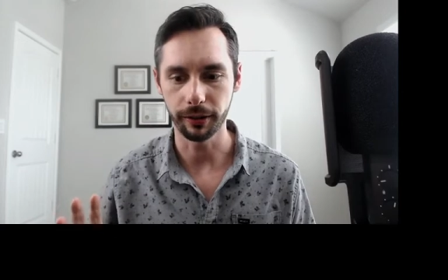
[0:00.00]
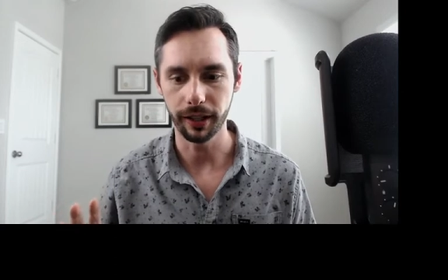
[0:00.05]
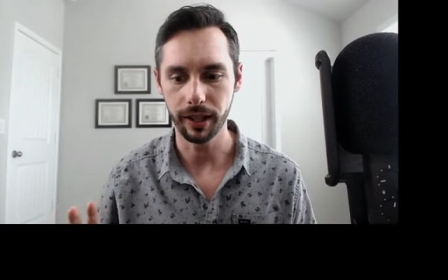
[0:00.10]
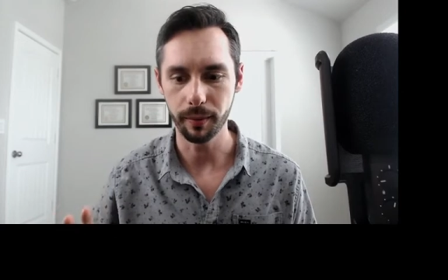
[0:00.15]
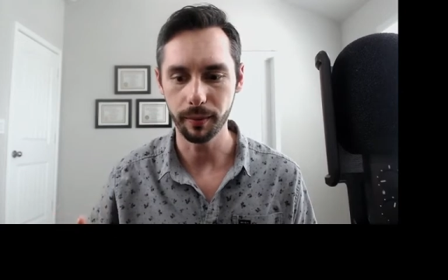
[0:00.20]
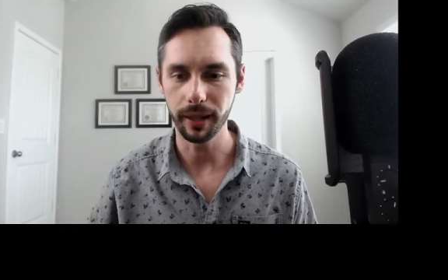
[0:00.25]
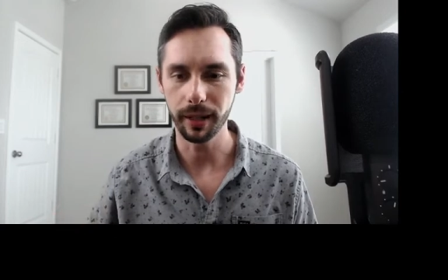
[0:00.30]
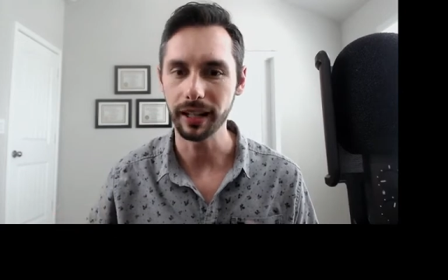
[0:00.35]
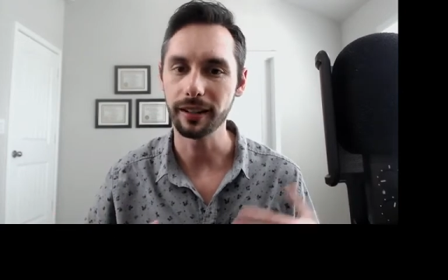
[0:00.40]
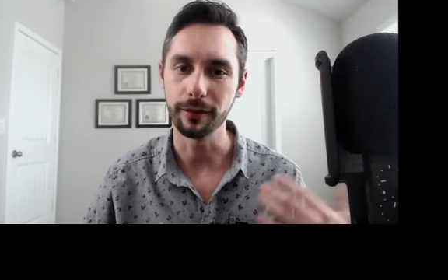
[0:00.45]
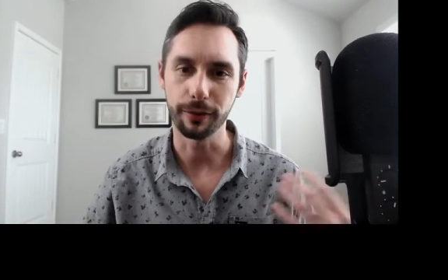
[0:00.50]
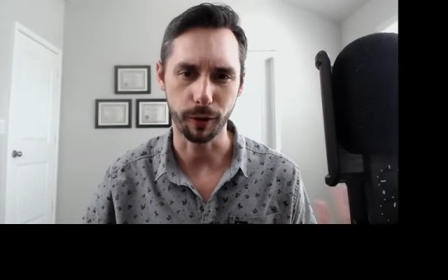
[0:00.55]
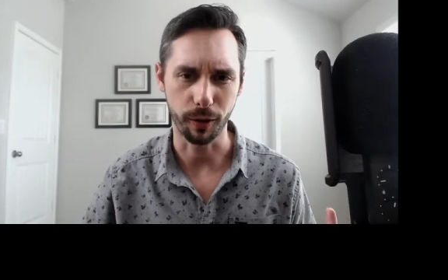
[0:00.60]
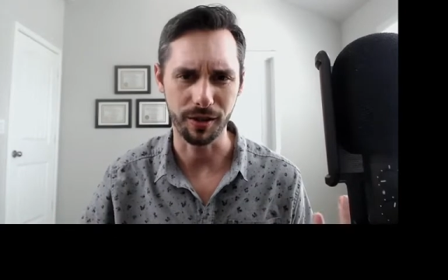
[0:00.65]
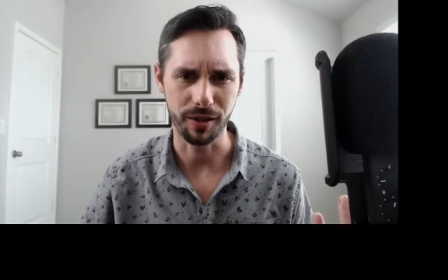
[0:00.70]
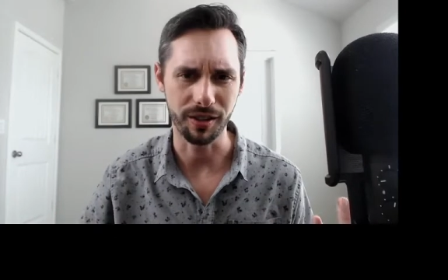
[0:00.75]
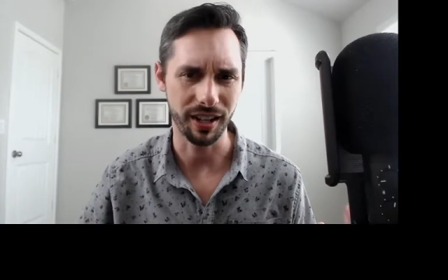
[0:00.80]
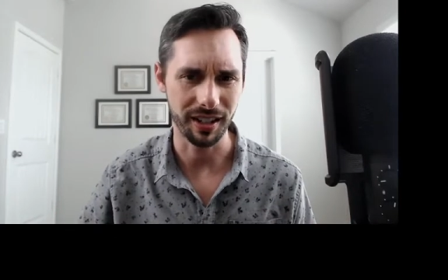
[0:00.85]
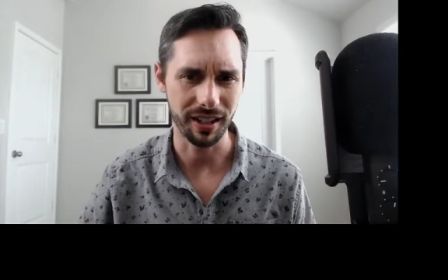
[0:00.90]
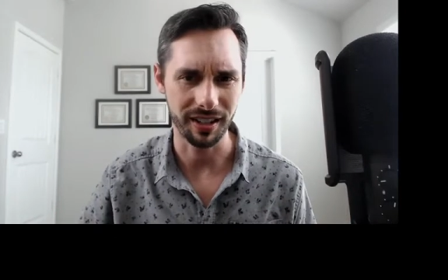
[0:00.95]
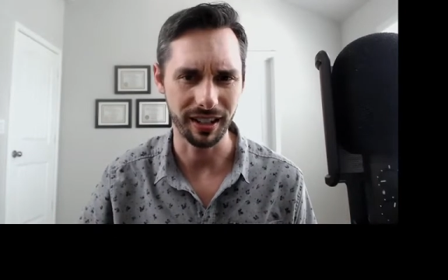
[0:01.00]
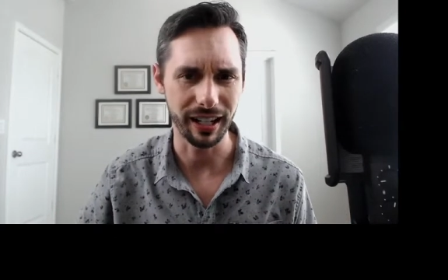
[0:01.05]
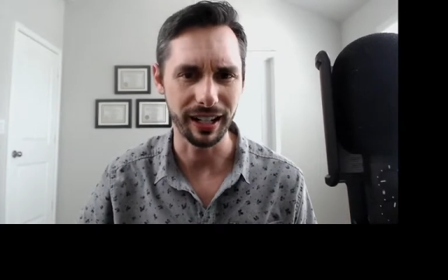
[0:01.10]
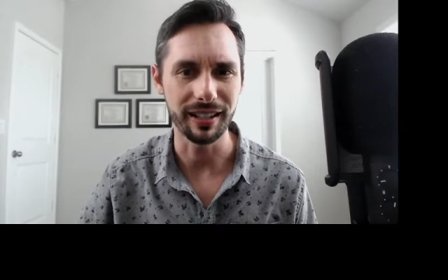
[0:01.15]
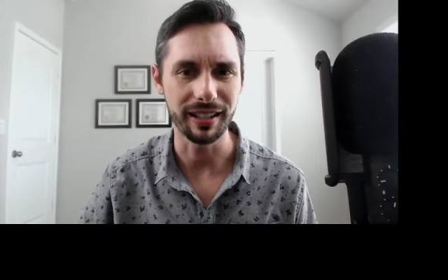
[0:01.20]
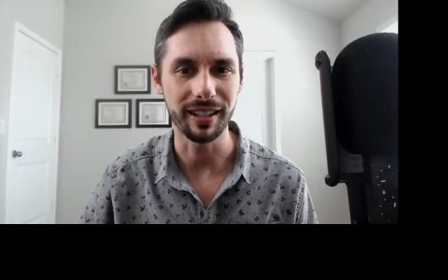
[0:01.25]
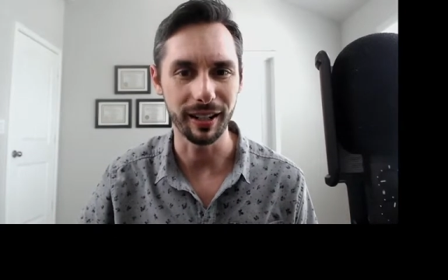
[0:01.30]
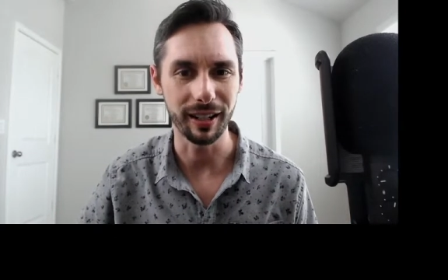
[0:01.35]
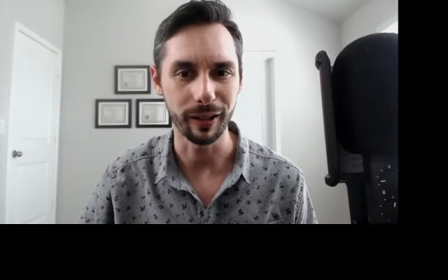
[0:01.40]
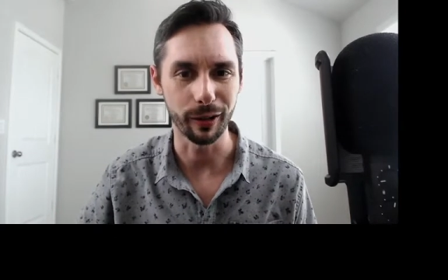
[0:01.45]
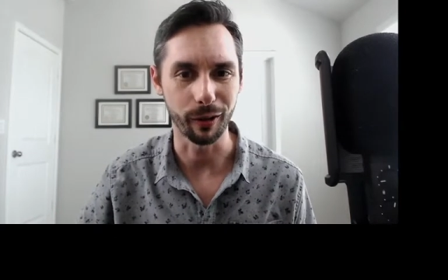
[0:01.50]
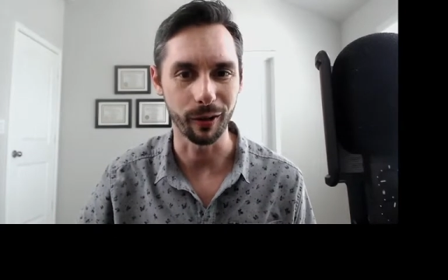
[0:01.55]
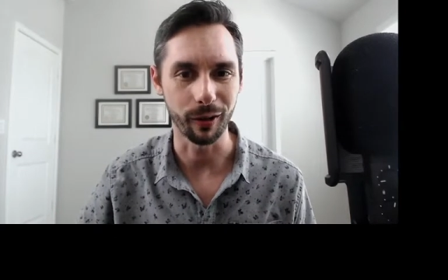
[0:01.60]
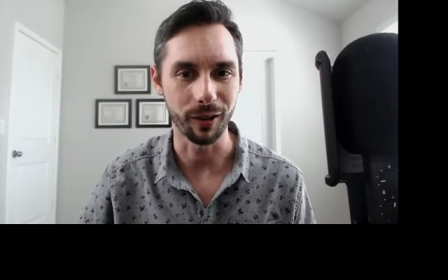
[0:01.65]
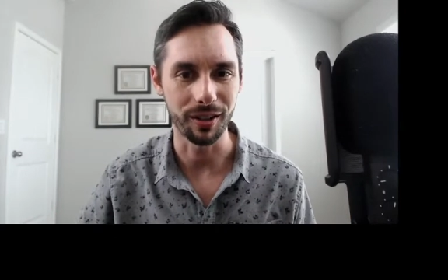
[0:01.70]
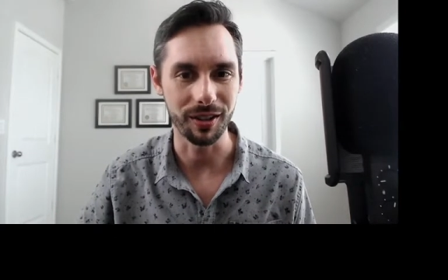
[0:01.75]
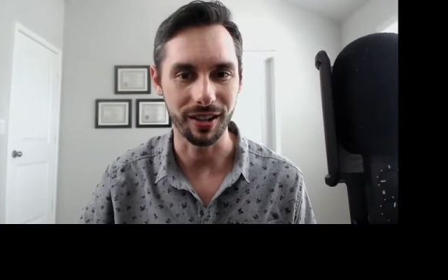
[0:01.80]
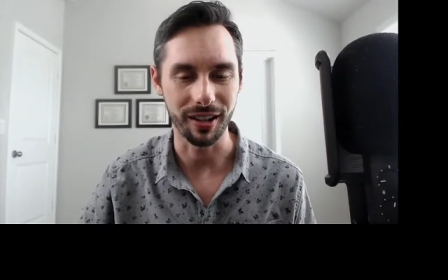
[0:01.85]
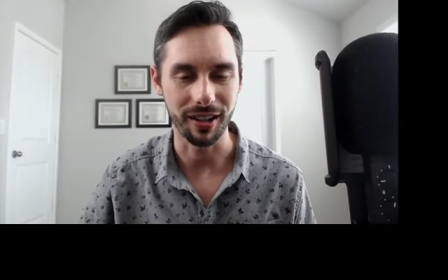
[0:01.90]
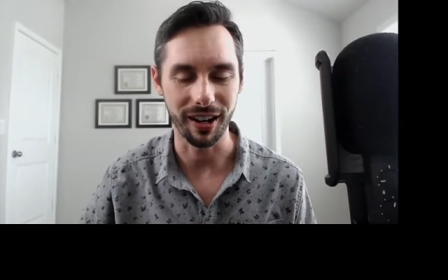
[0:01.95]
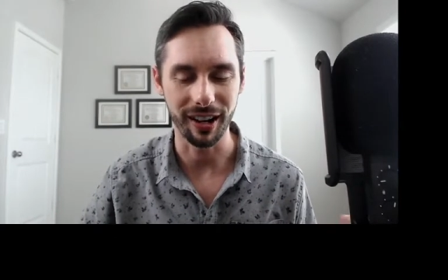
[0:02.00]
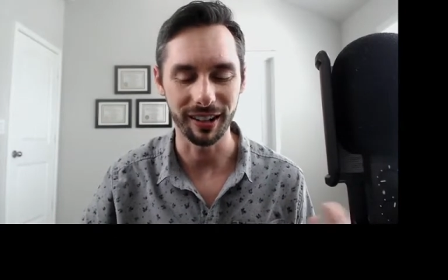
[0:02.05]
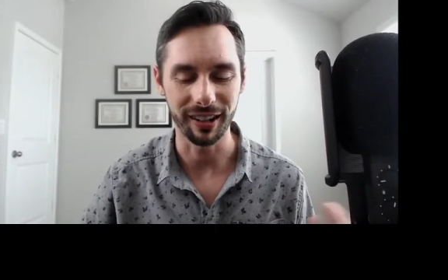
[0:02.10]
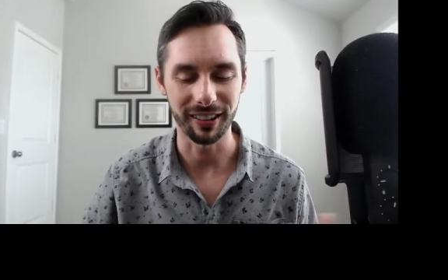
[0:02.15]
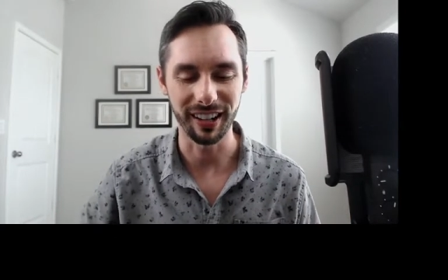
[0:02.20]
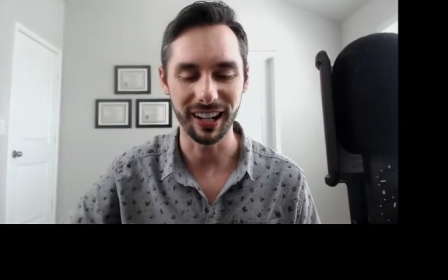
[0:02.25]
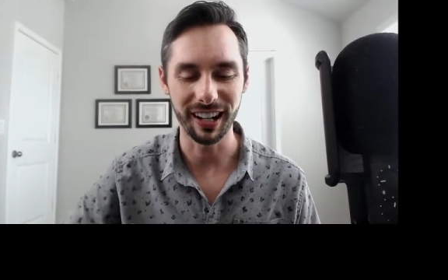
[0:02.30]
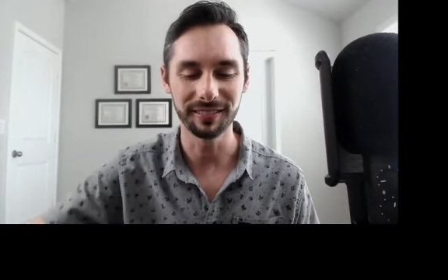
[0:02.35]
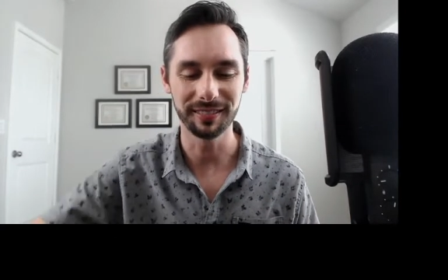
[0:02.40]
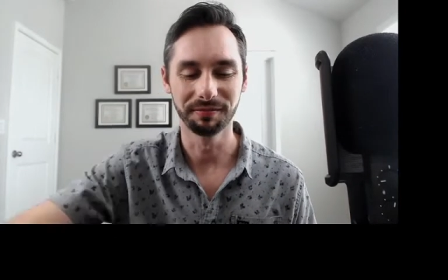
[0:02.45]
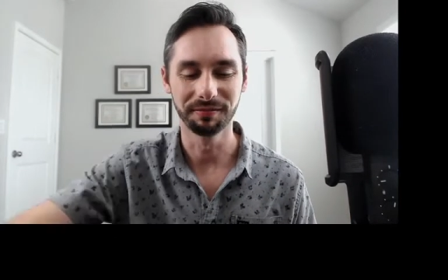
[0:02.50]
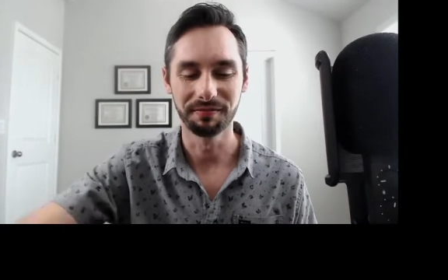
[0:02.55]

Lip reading: than me. Of course, that's an 18-year-old's thought, right?